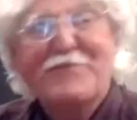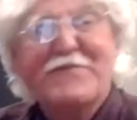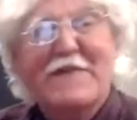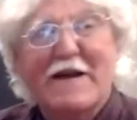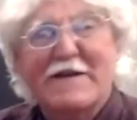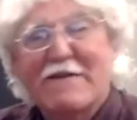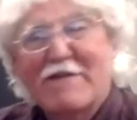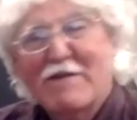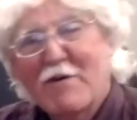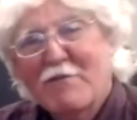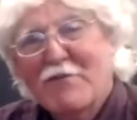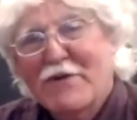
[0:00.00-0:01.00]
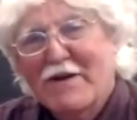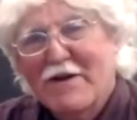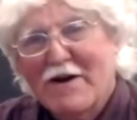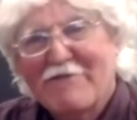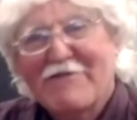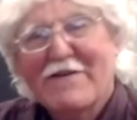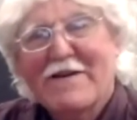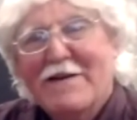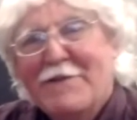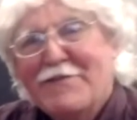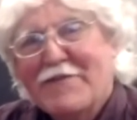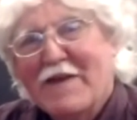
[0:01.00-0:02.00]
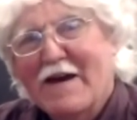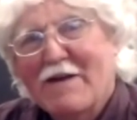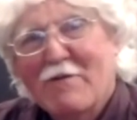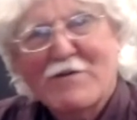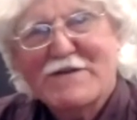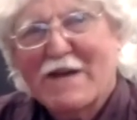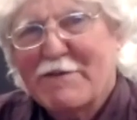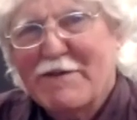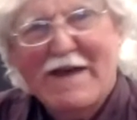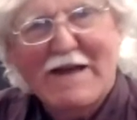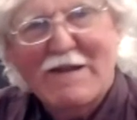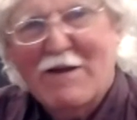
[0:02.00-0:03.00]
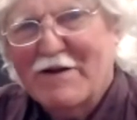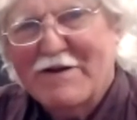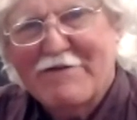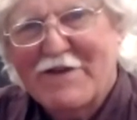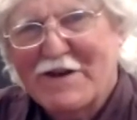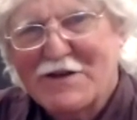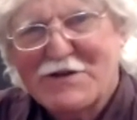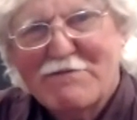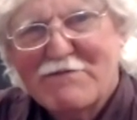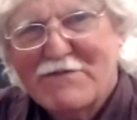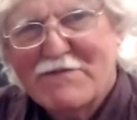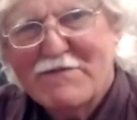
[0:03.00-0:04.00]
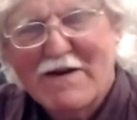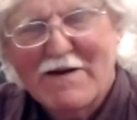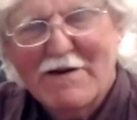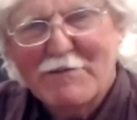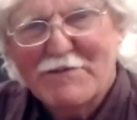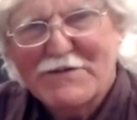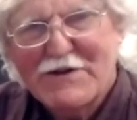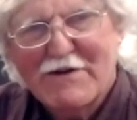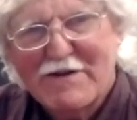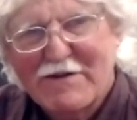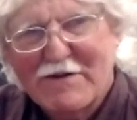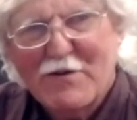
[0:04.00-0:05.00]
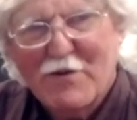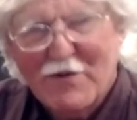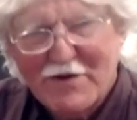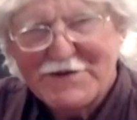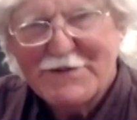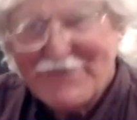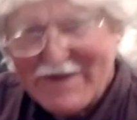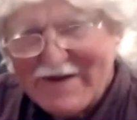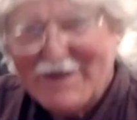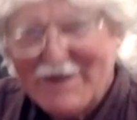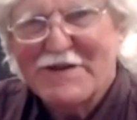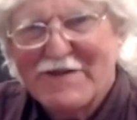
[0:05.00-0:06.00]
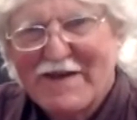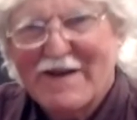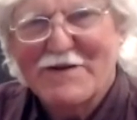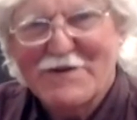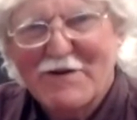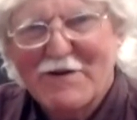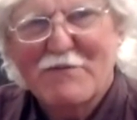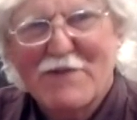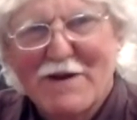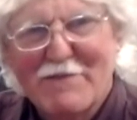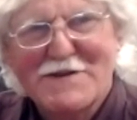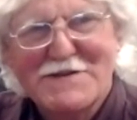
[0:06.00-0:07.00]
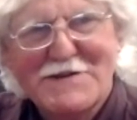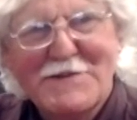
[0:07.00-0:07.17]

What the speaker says: I definitely won't put it off. It won't take me that long to finish charting the chords, and I'll send that out to you, I promise.